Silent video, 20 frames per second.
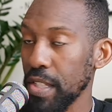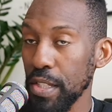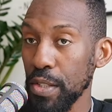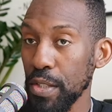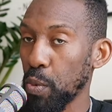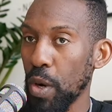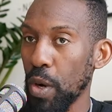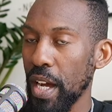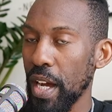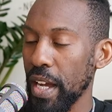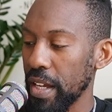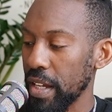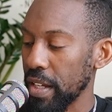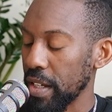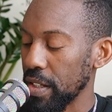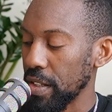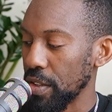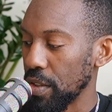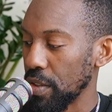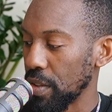is why
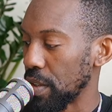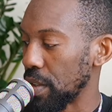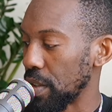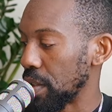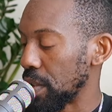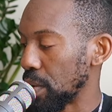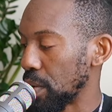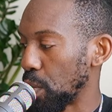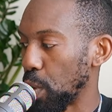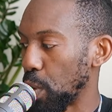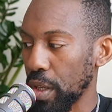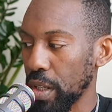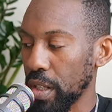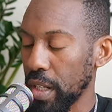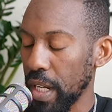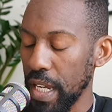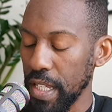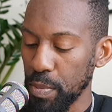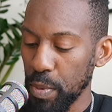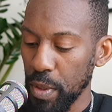your work
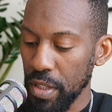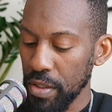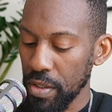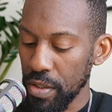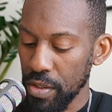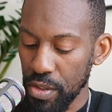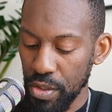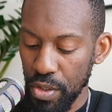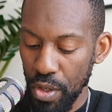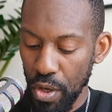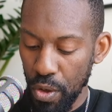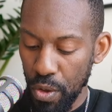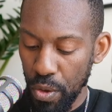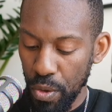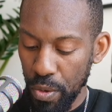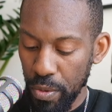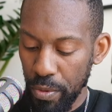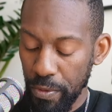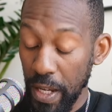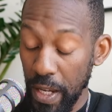has been
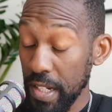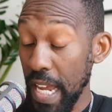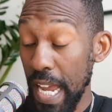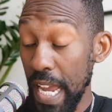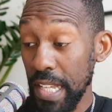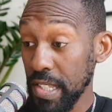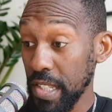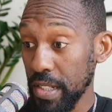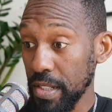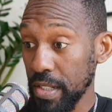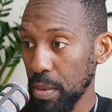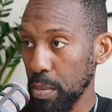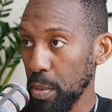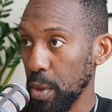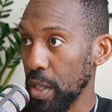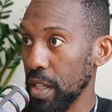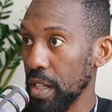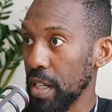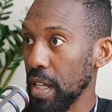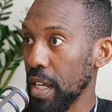so fantastic to
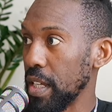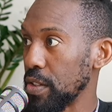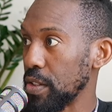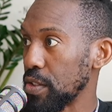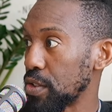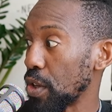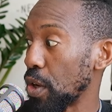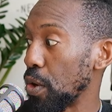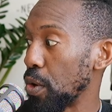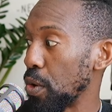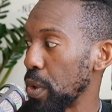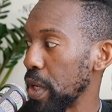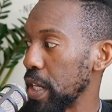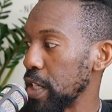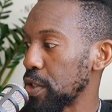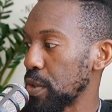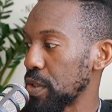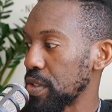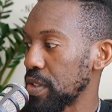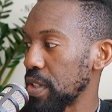me and so
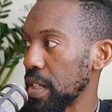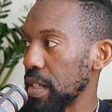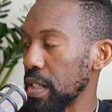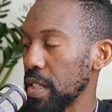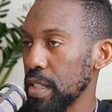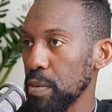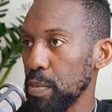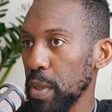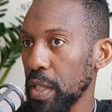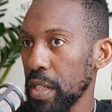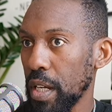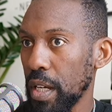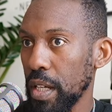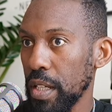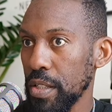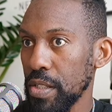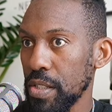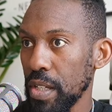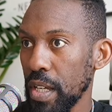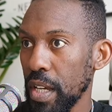interesting, is
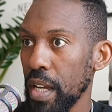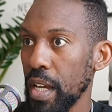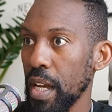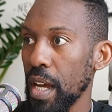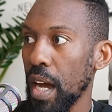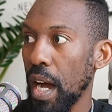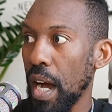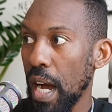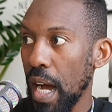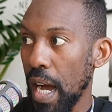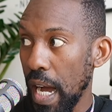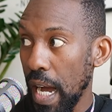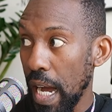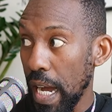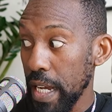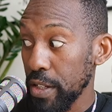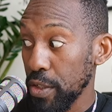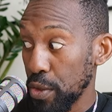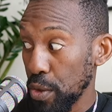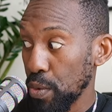because I
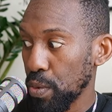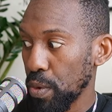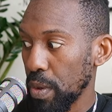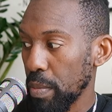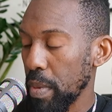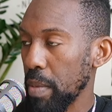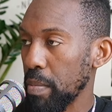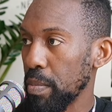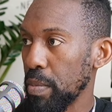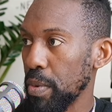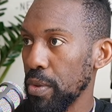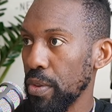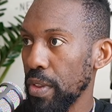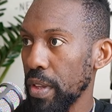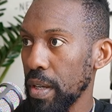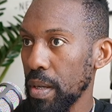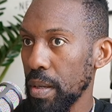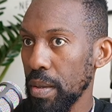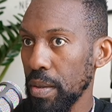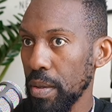do remember
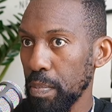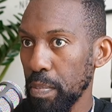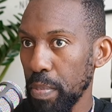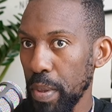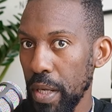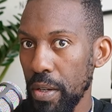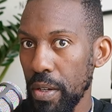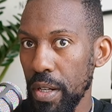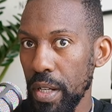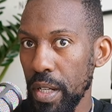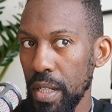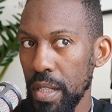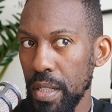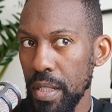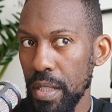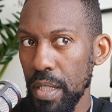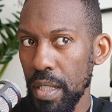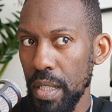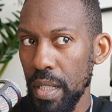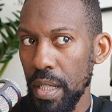the the period
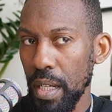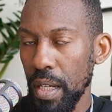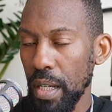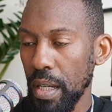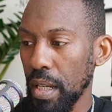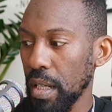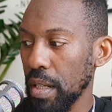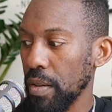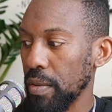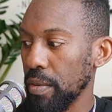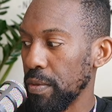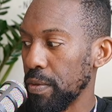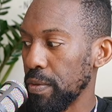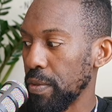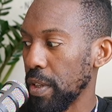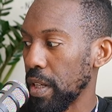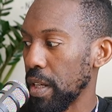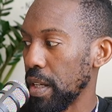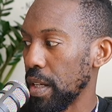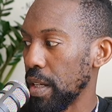of
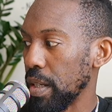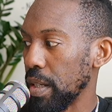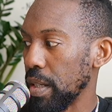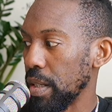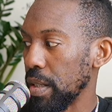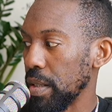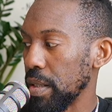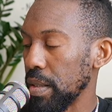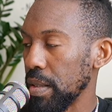uh,